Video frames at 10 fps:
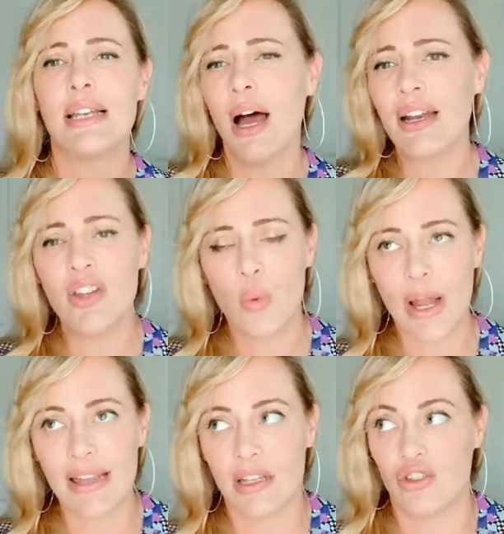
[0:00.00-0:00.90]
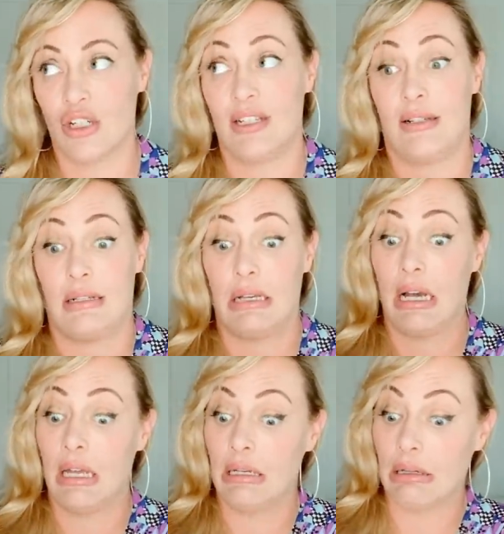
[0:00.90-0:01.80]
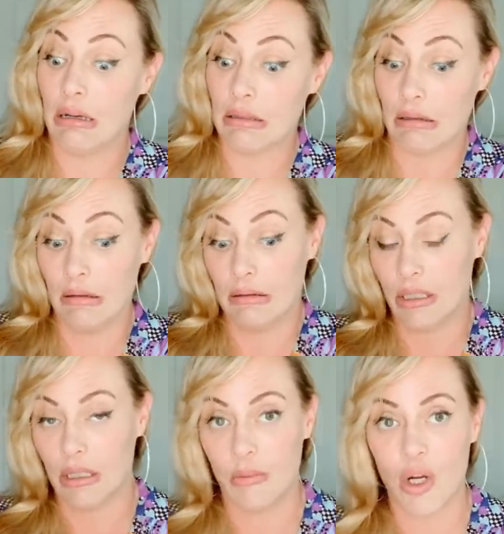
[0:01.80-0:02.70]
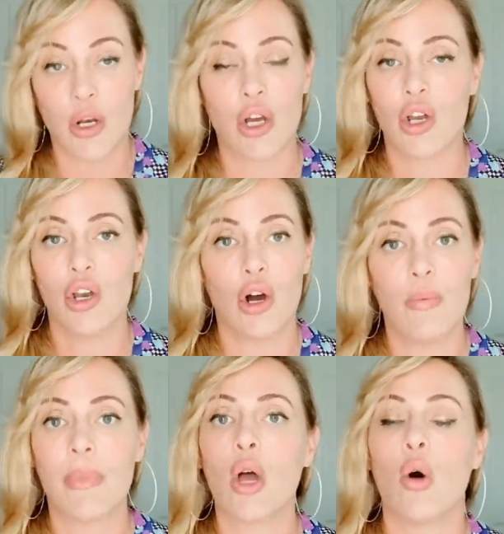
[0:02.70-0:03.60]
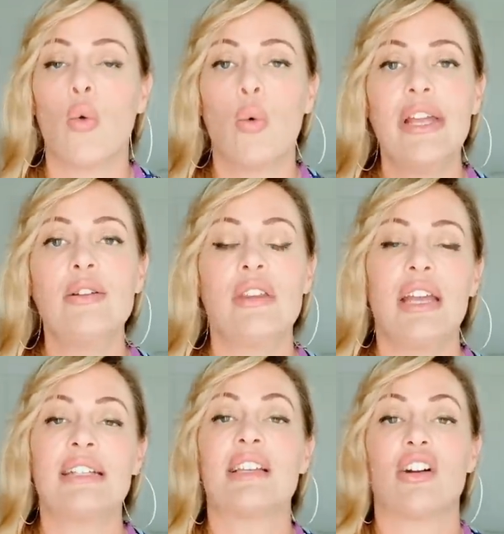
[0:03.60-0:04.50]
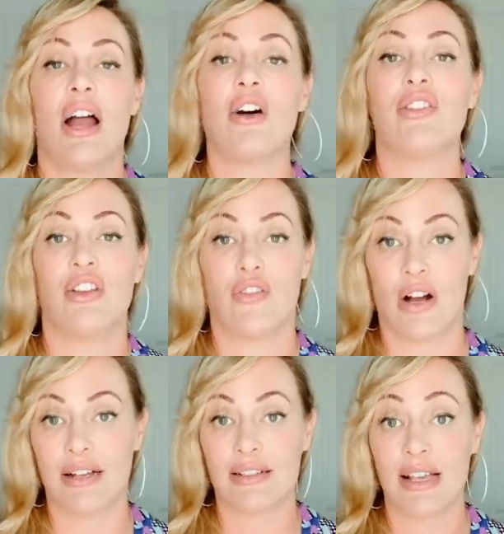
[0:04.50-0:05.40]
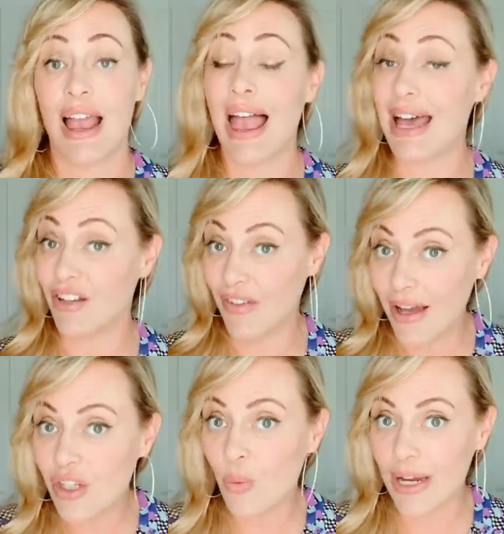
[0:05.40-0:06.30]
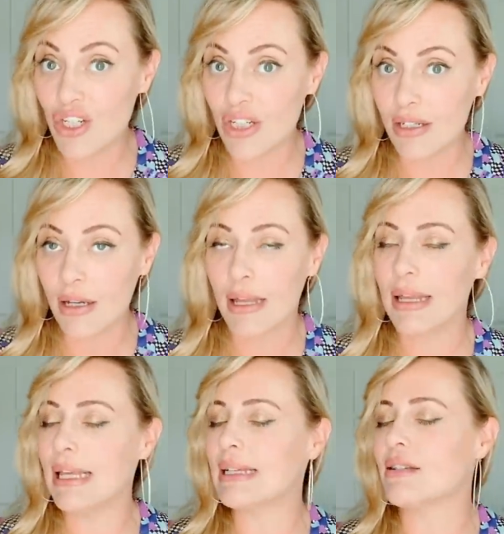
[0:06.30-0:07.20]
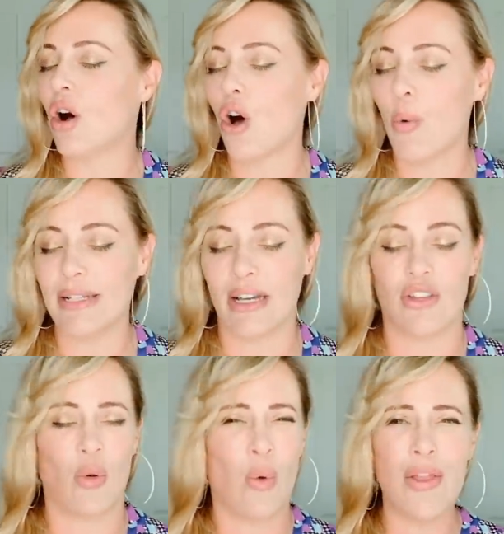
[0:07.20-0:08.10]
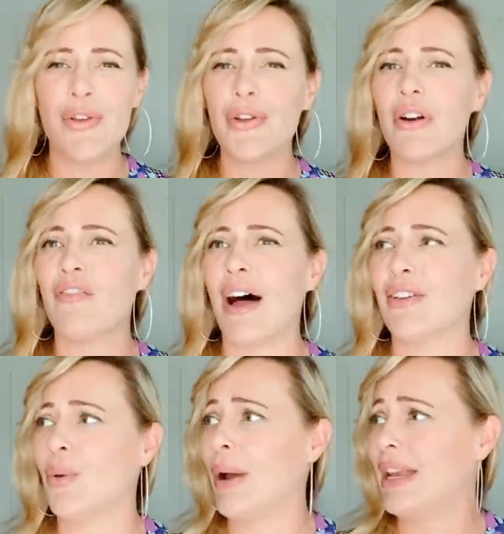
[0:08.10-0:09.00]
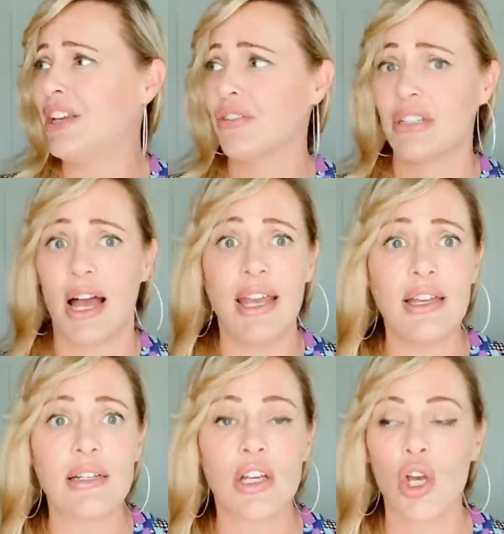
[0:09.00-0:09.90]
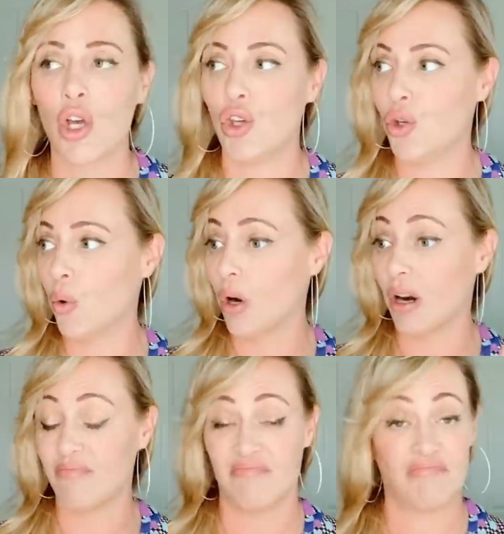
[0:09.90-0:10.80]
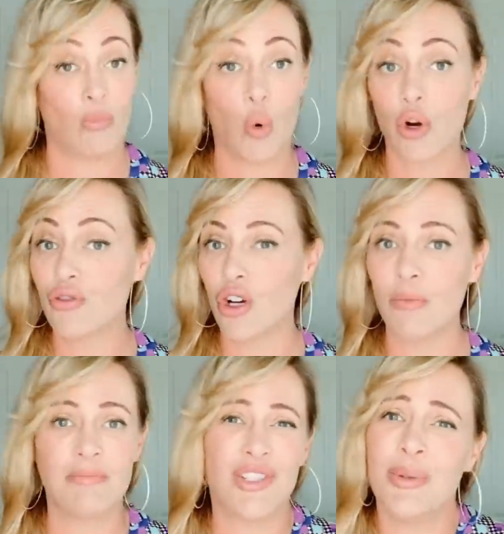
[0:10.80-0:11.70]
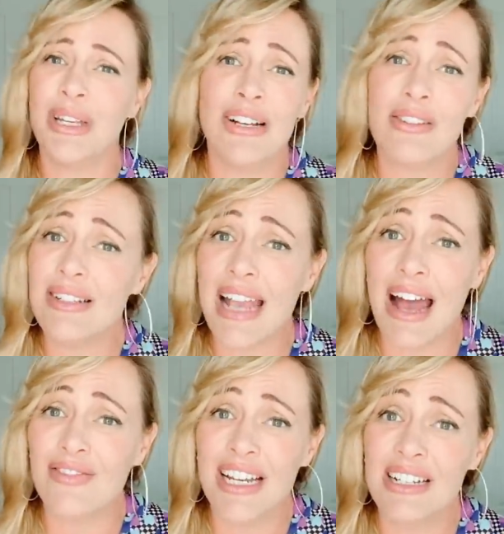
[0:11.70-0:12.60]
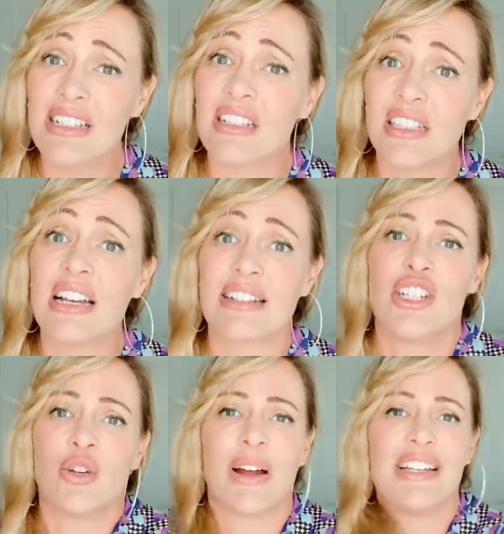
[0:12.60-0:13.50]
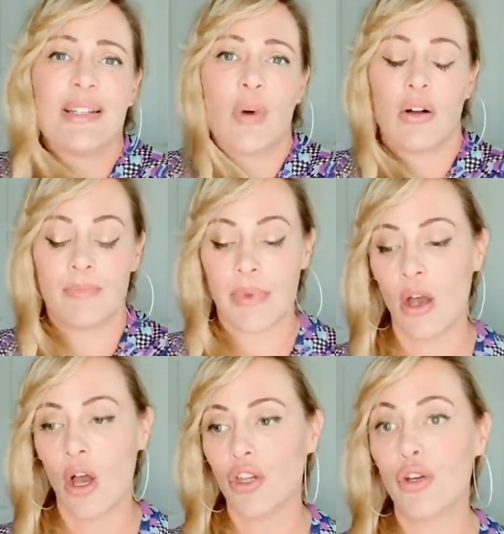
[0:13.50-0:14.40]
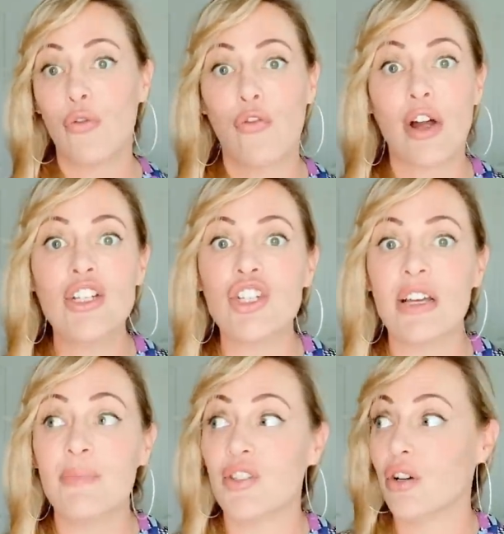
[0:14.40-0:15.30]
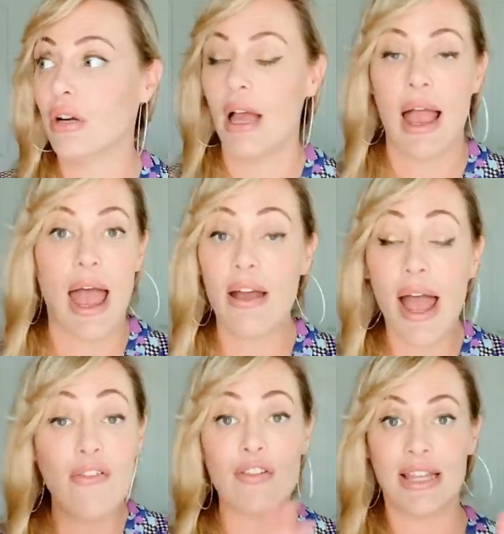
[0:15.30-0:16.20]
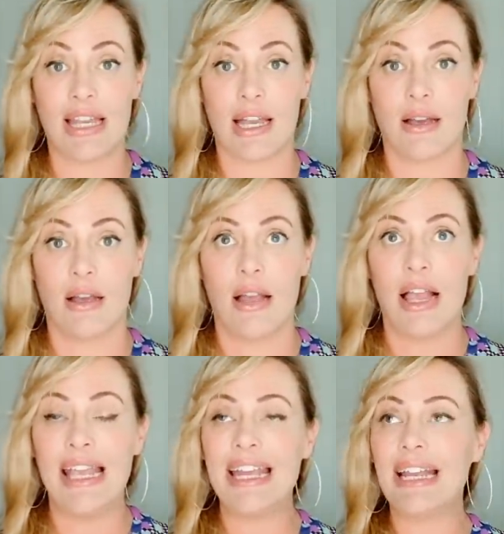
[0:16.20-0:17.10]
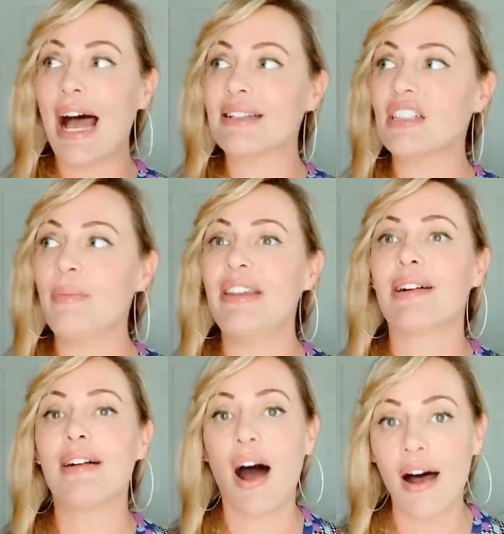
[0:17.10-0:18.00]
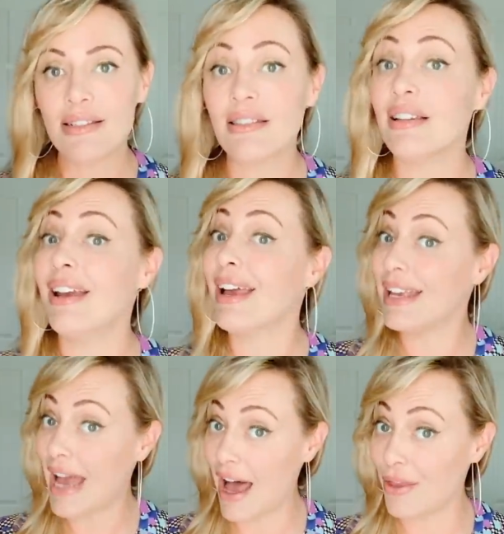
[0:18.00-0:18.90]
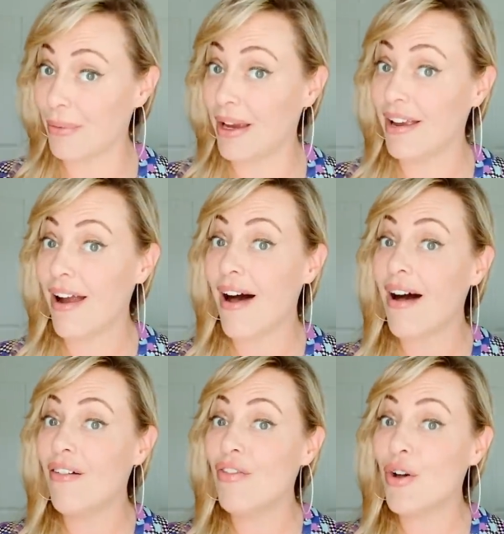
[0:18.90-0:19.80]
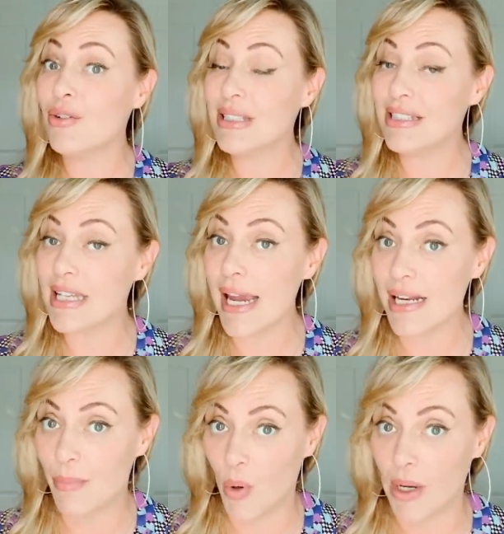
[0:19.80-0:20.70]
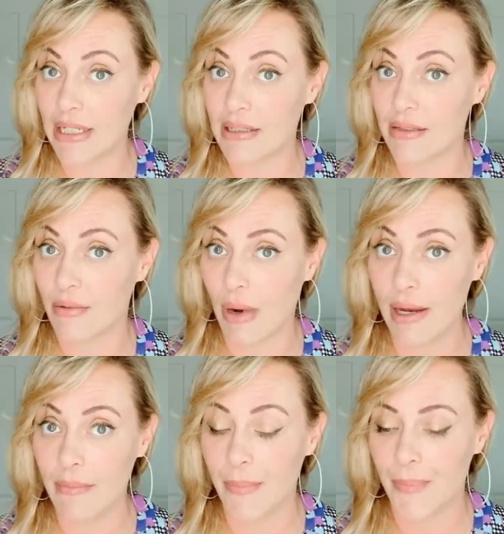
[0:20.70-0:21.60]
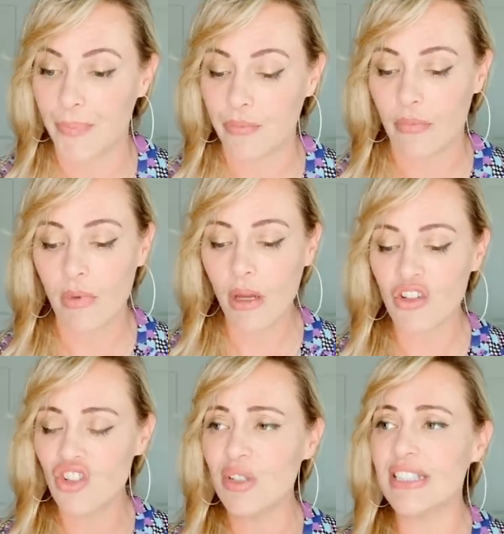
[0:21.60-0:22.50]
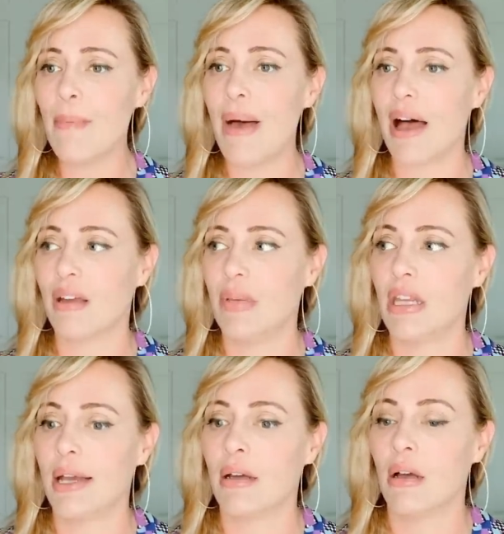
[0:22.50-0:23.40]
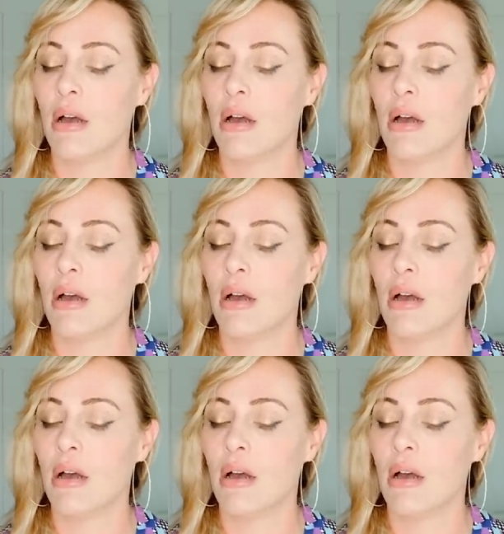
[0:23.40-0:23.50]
not in the way that just society tells us, oh, I should keep going. Nope. We do things that are healthy for us. And evaluation is always healthy. Whether you're evaluating your diet, your wardrobe, do you need all these caftans? Yes, I do. I need them all. Your friendships, your everything. It has to be the constant gathering of those data points, right? So step back and be like,